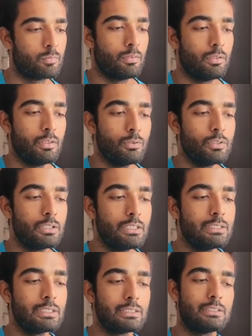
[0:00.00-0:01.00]
Now
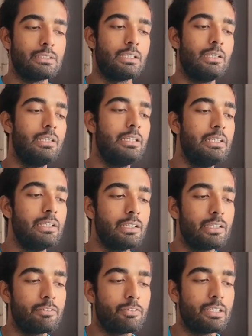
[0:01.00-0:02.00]
this is a linear
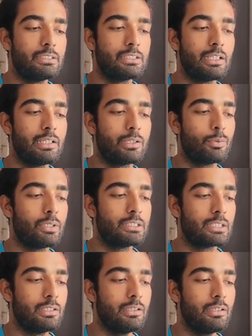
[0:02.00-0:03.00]
differential
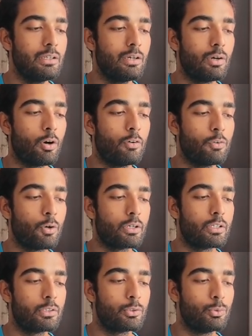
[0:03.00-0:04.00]
equation of
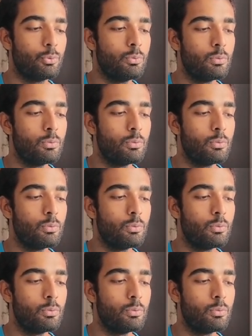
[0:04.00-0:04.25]
order 2,